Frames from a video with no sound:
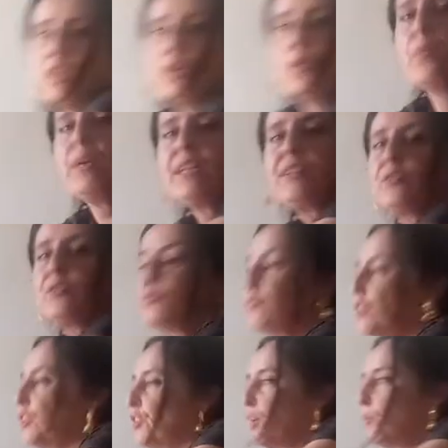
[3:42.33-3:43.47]
with your
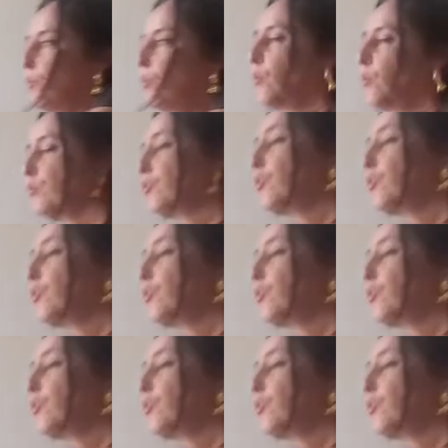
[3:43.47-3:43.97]
sitting bones.